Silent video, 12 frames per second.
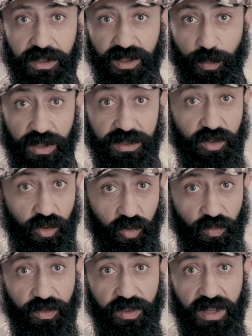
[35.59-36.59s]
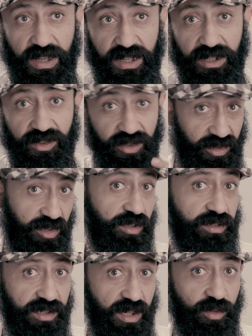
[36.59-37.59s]
depends on the
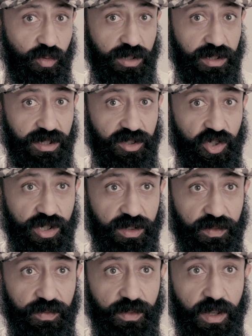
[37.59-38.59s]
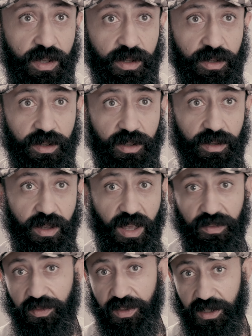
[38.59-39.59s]
result I want to achieve,
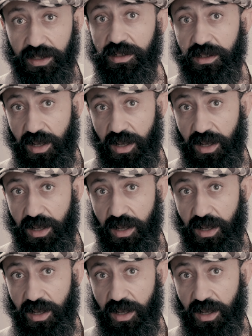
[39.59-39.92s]
and then